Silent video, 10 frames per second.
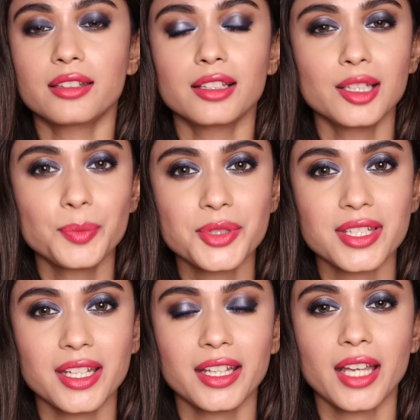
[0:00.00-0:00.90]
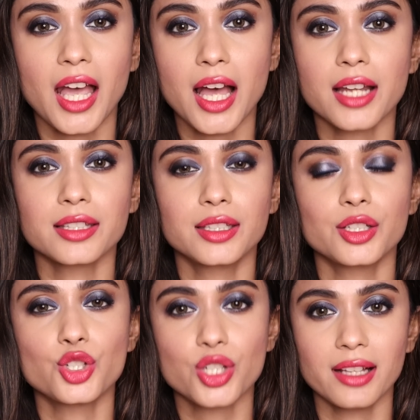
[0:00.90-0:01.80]
the lipstick, and the
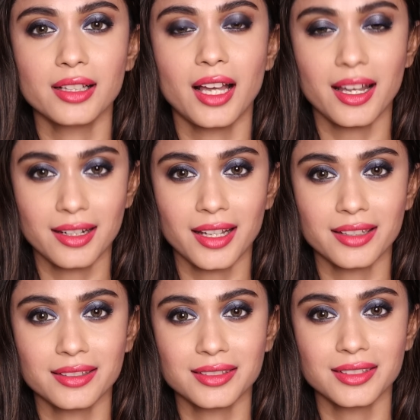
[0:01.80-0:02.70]
gel eyeliner.